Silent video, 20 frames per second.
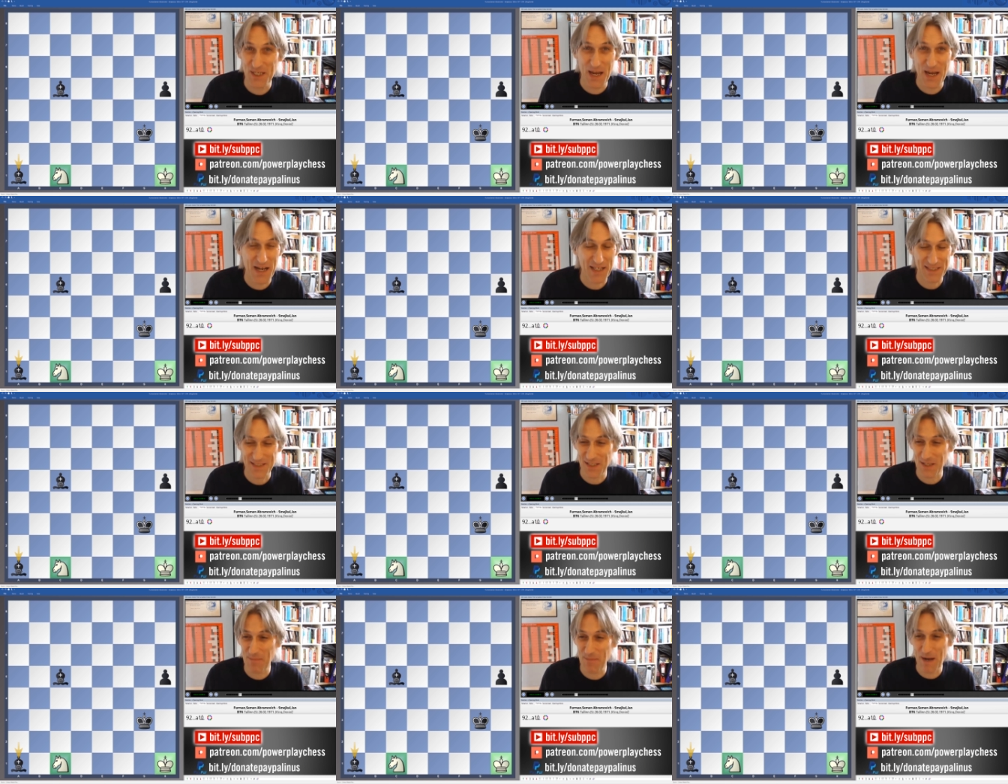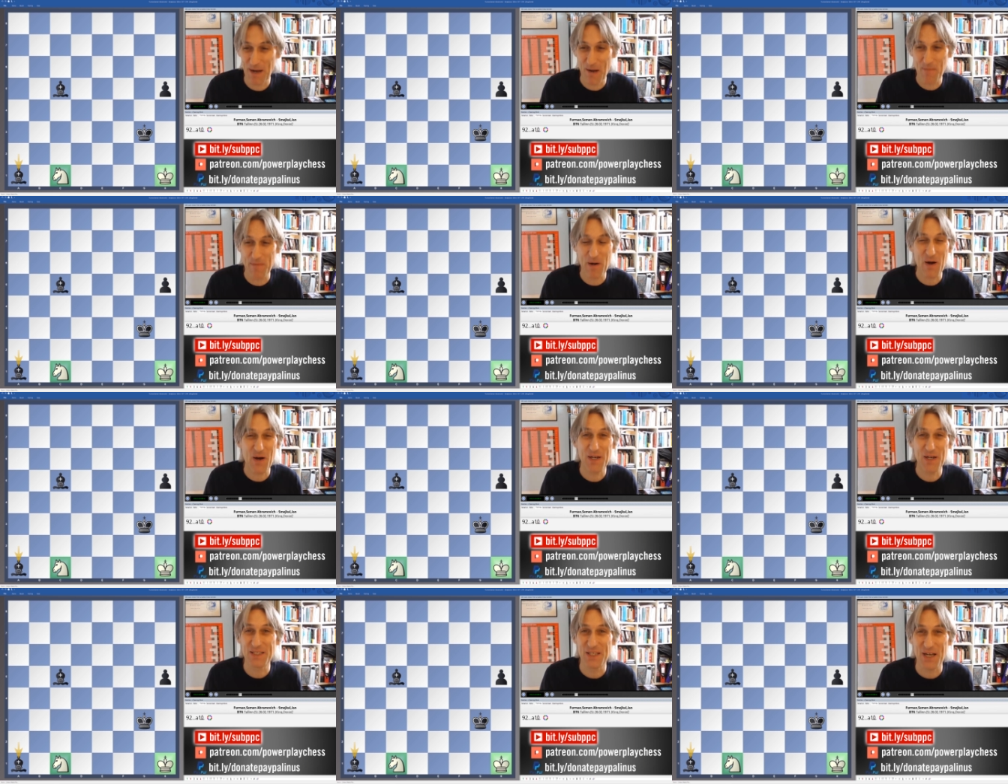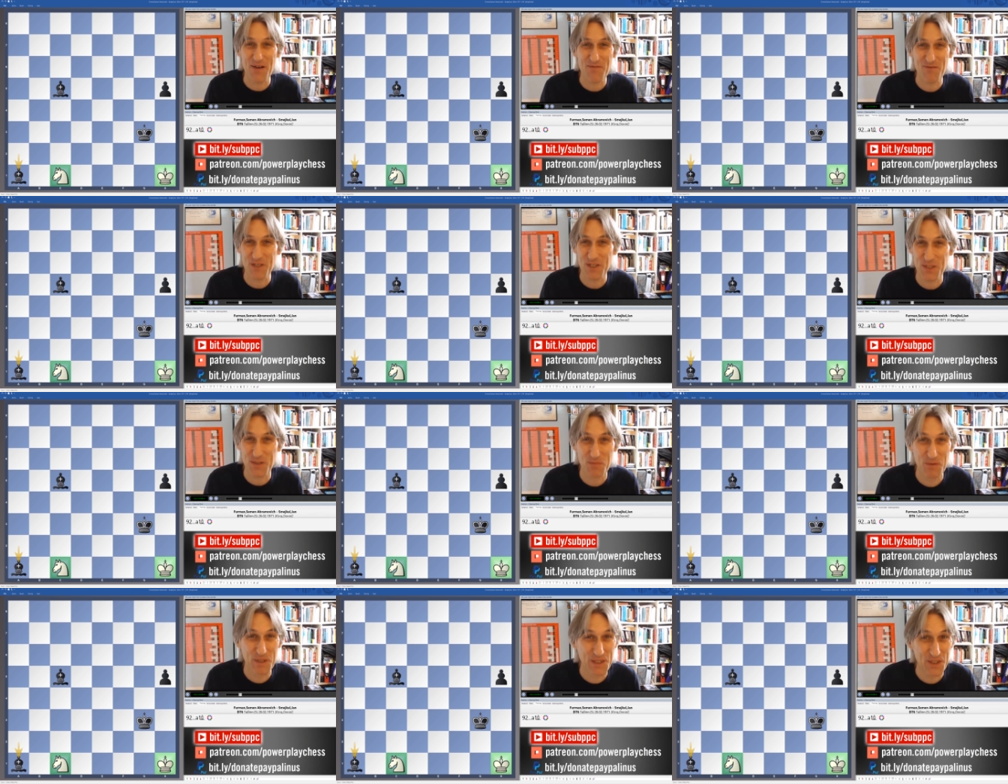Eh, somehow, behind every
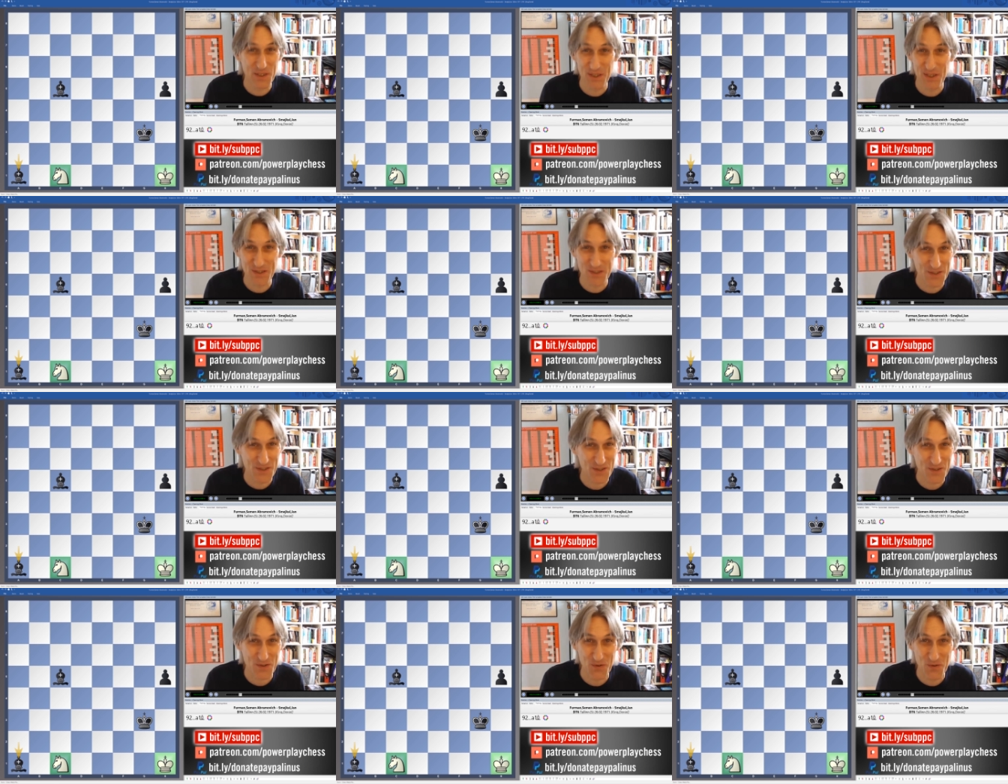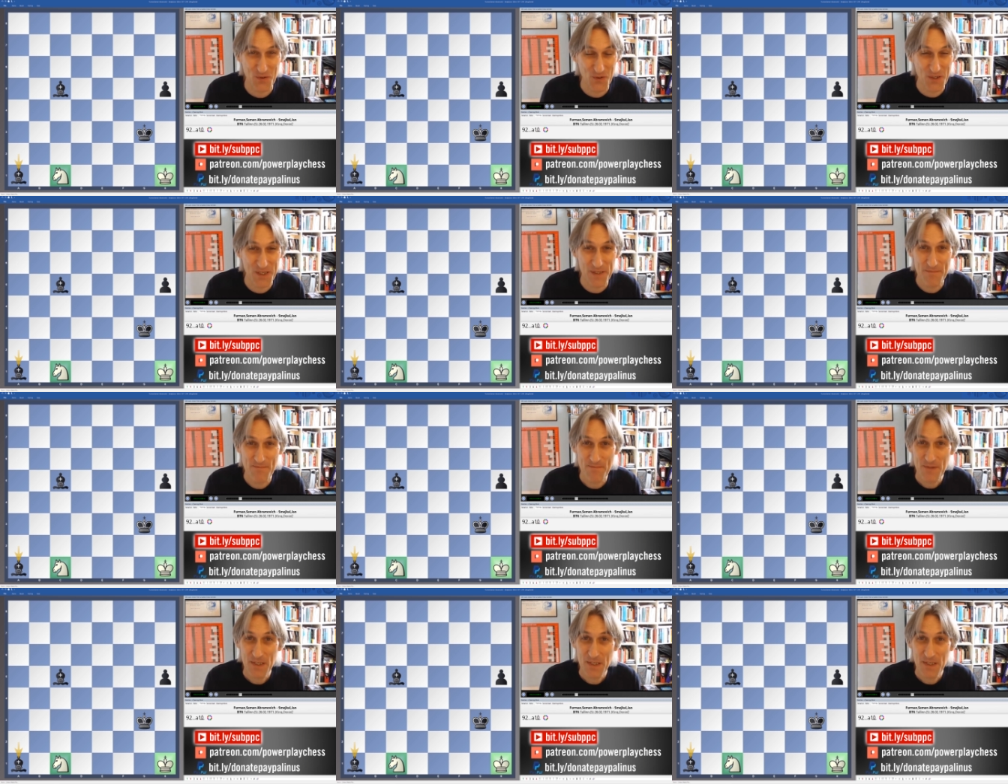swindle, is a story,